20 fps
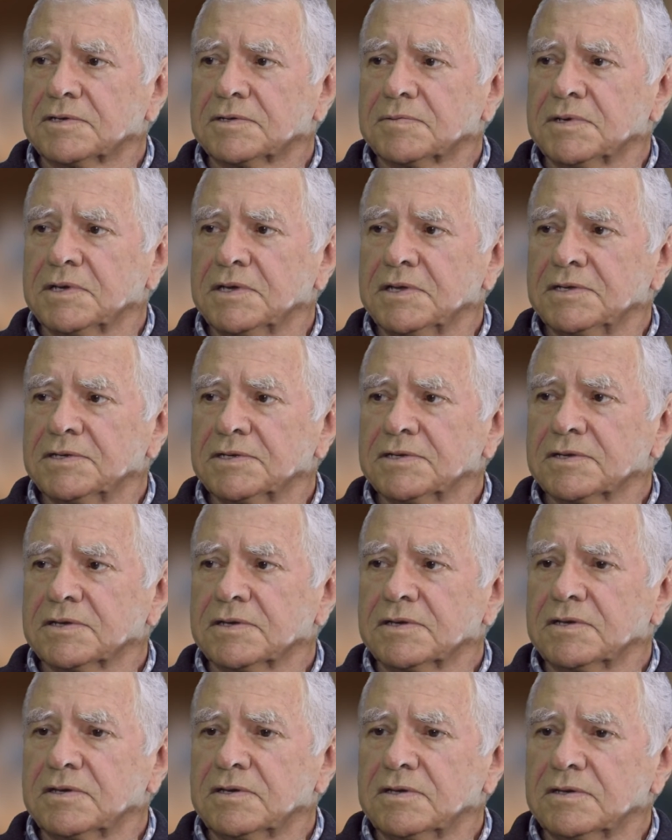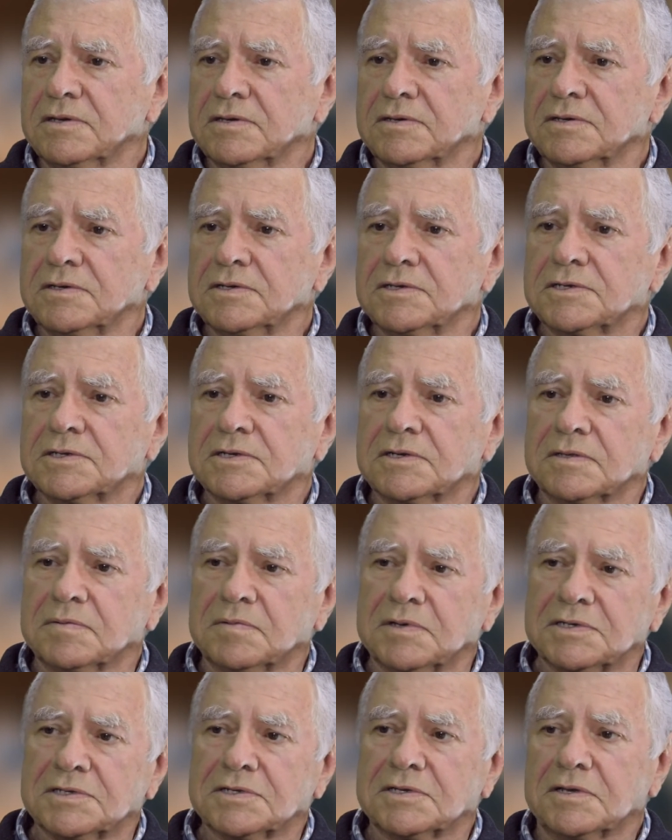which means that you use to the
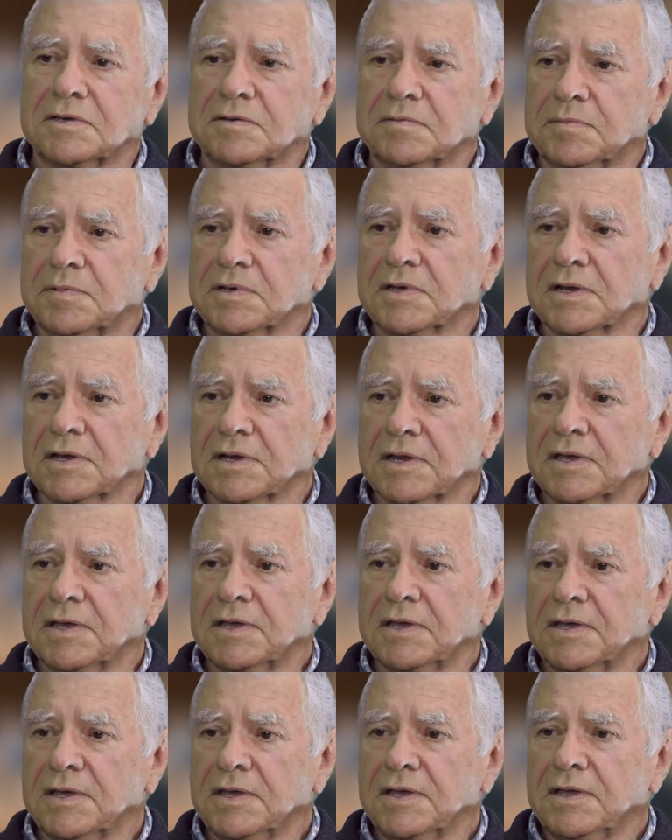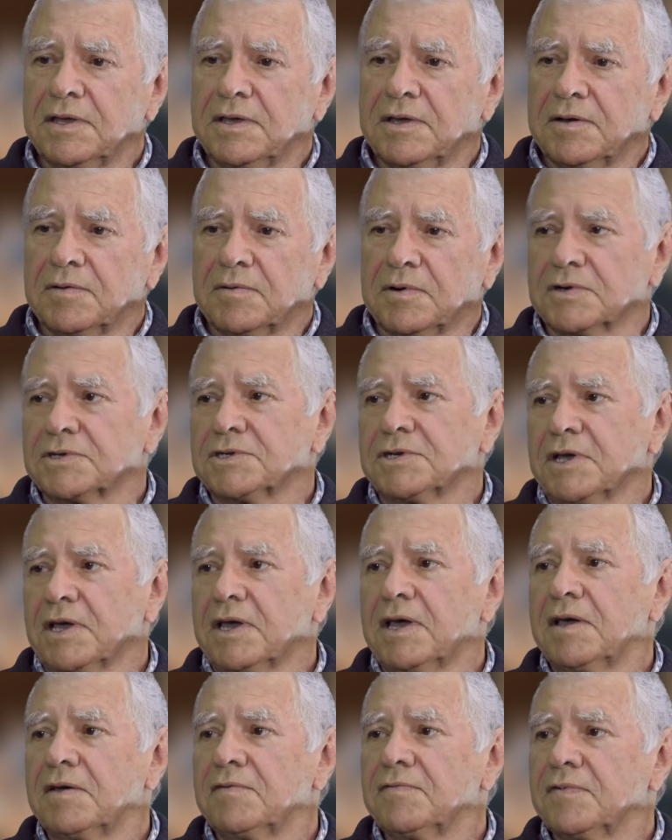best of your ability what you
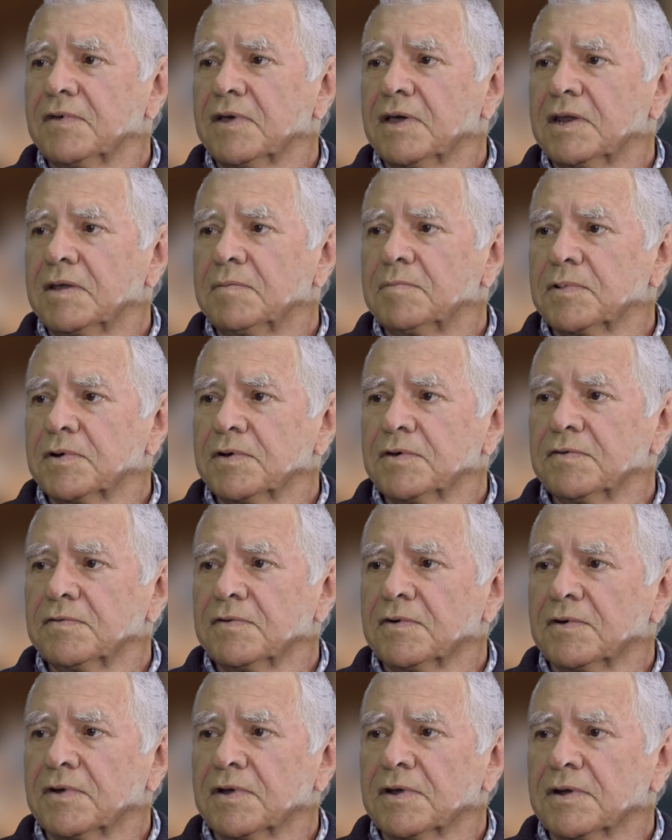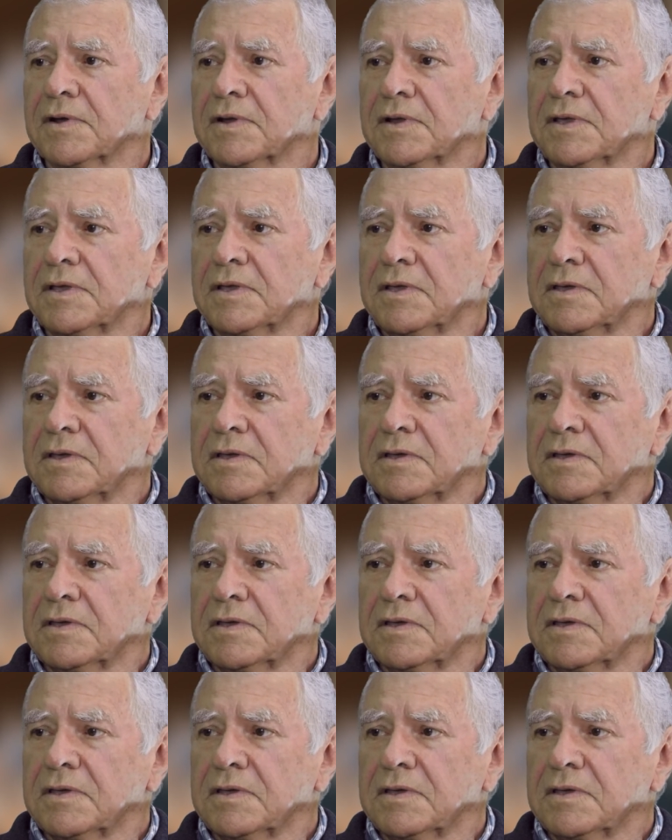have and improve on it.